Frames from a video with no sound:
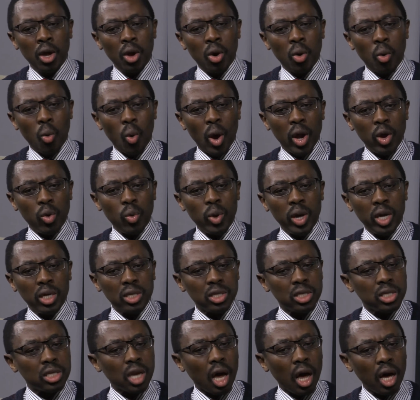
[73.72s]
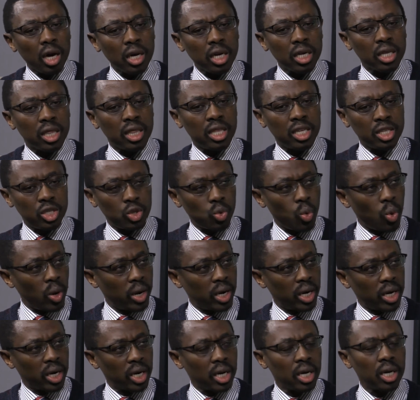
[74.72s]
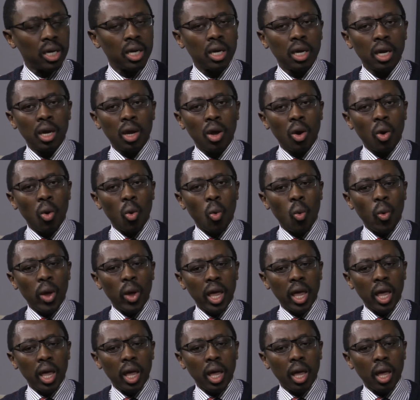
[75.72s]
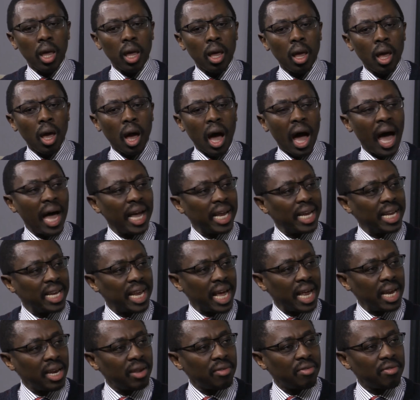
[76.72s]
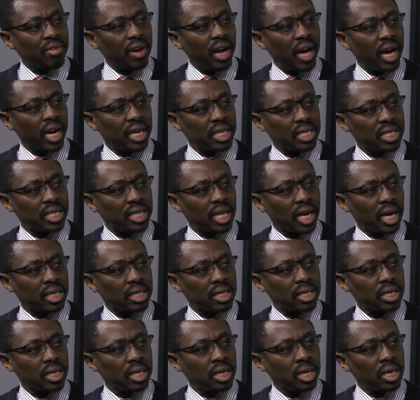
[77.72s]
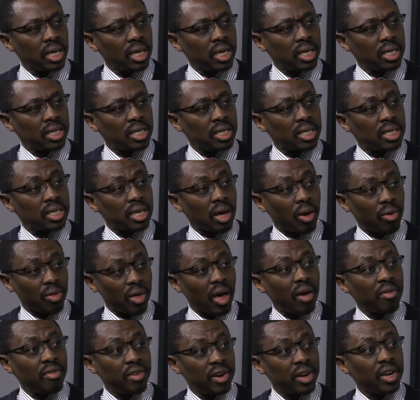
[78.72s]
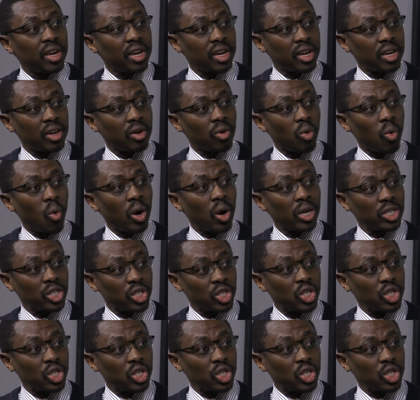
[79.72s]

When we started this work, we identified that South Africa was